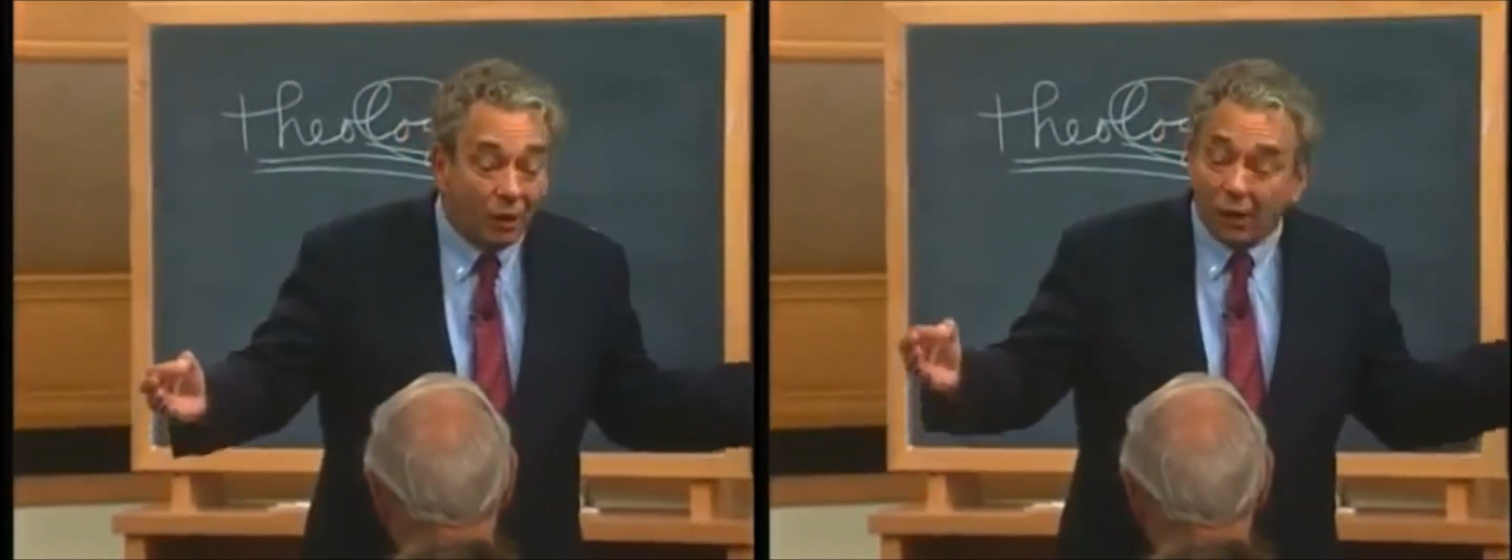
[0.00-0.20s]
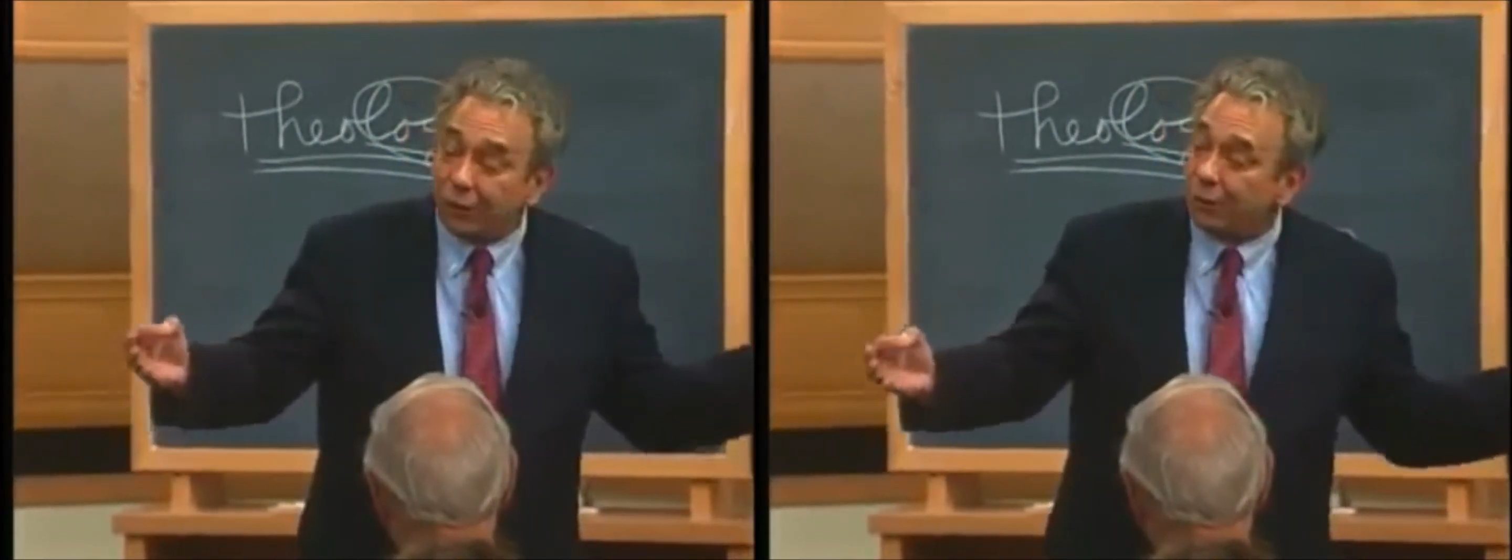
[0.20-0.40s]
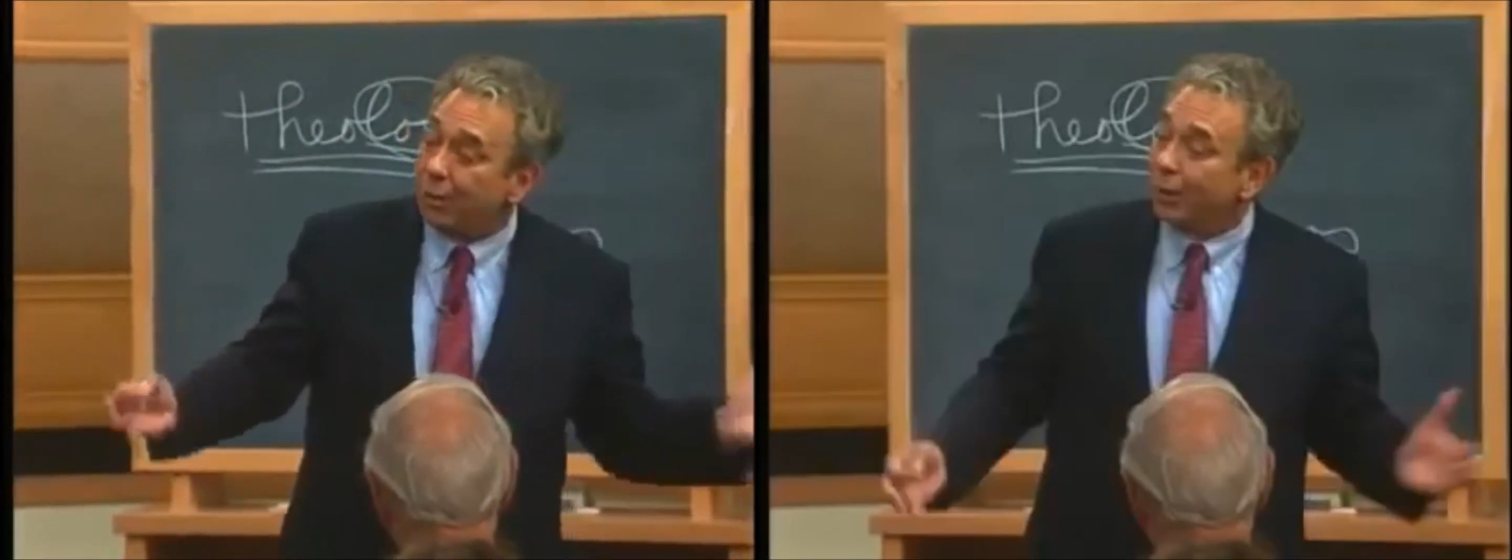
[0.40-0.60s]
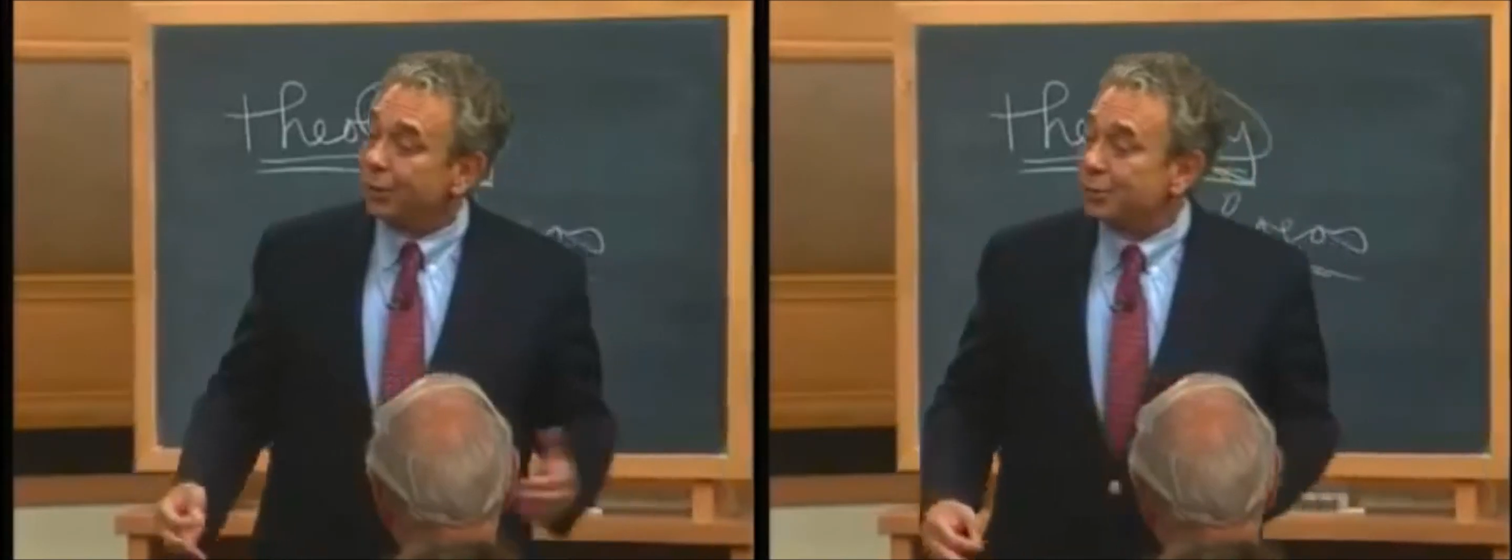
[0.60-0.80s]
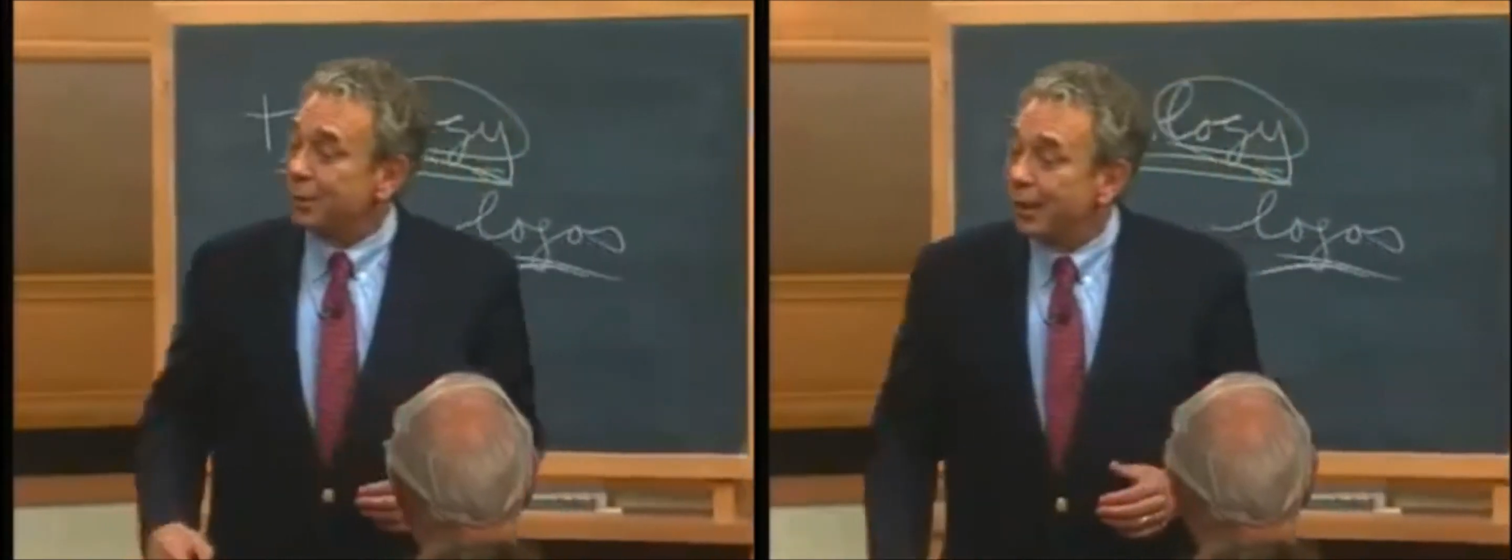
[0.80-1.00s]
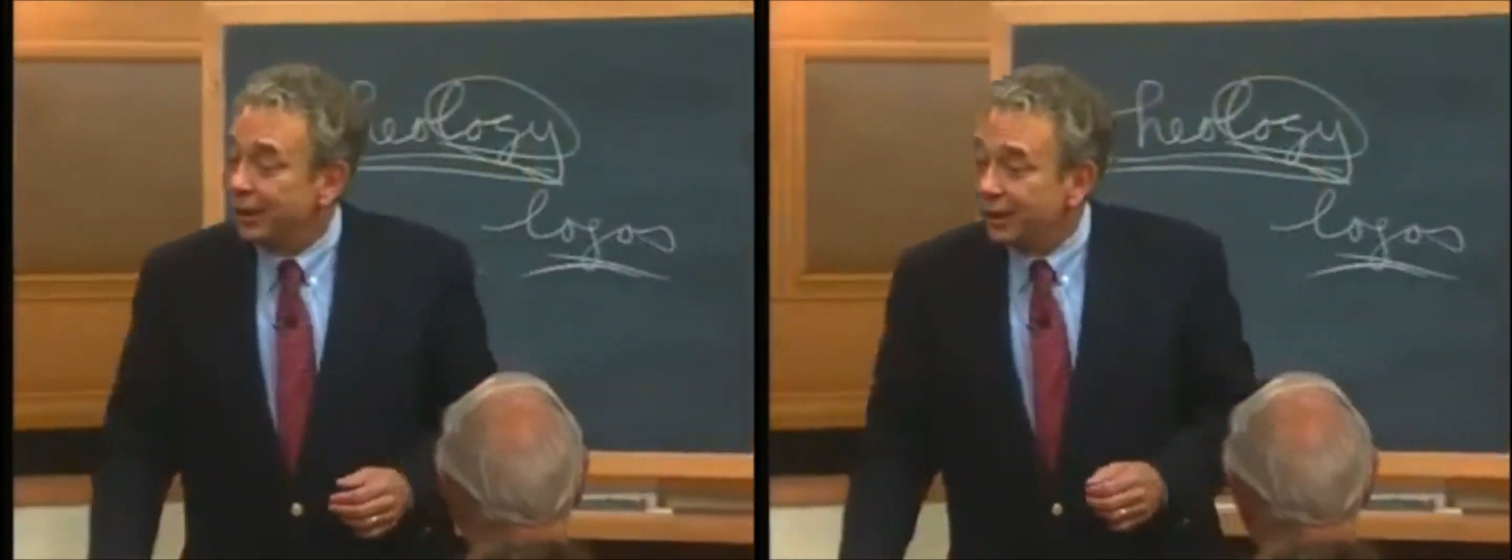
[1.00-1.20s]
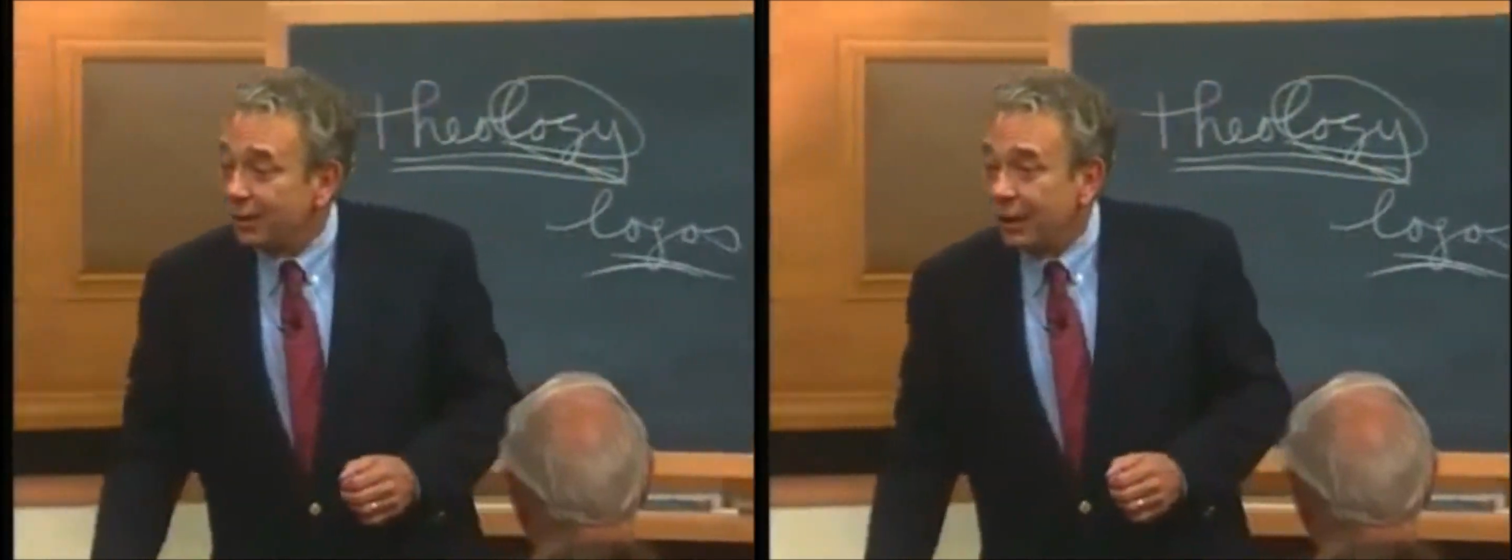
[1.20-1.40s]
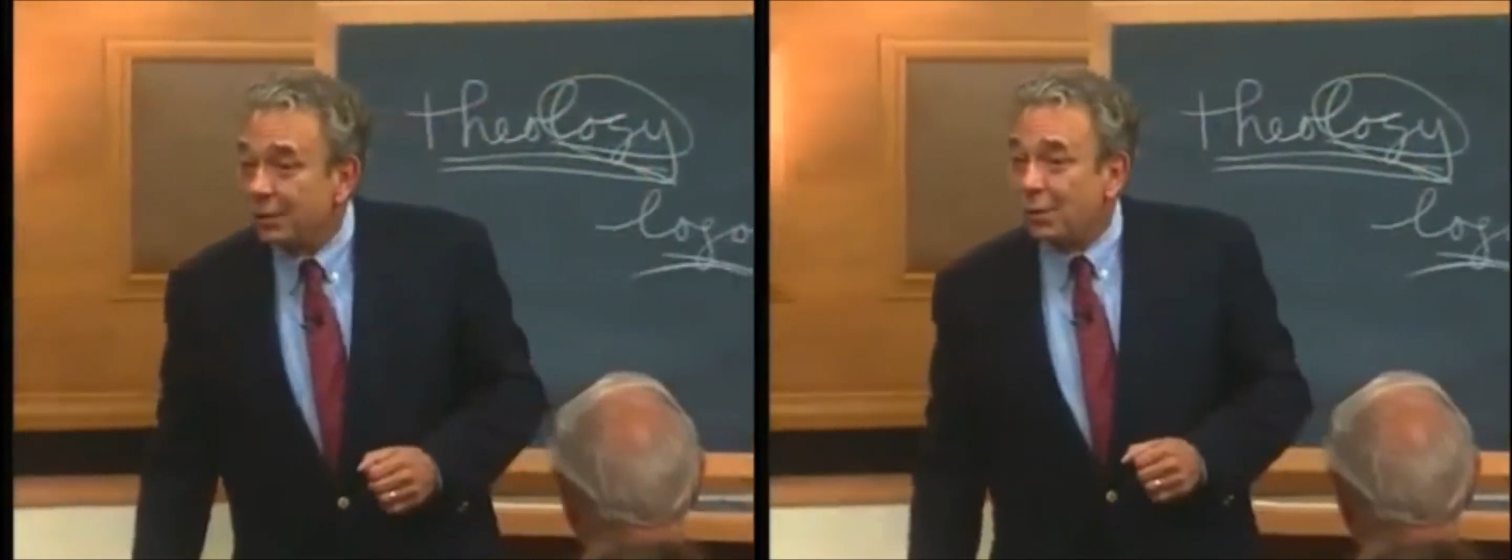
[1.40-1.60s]
anthropos being the
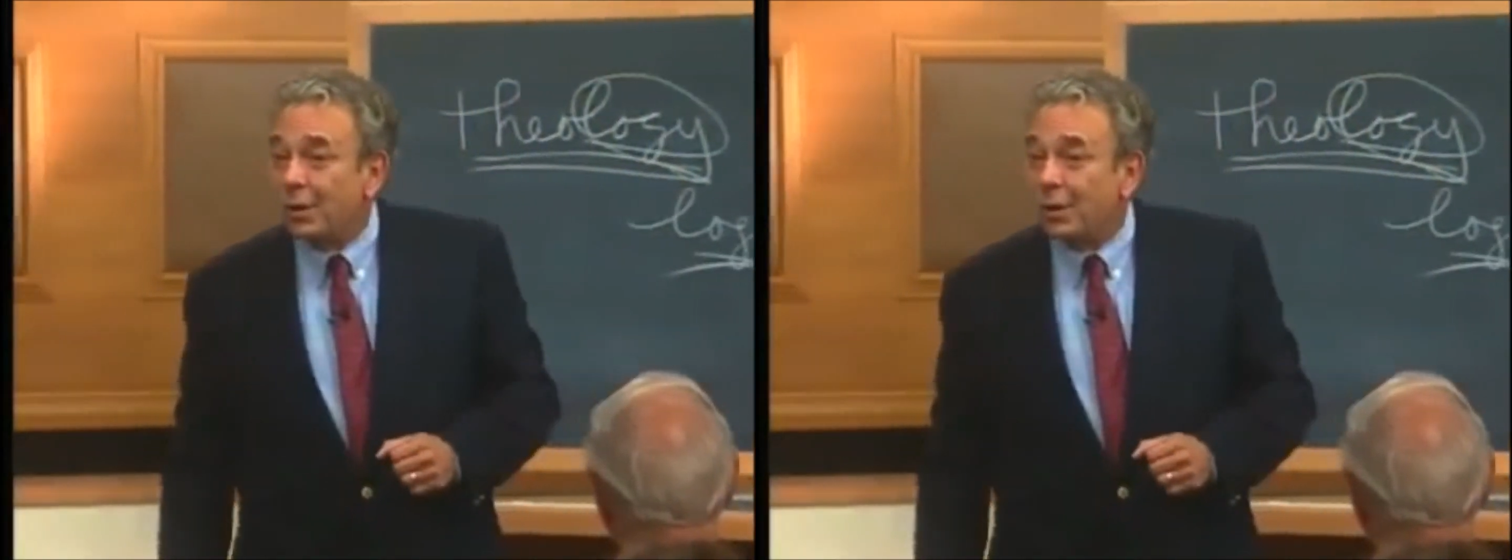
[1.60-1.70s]
Greek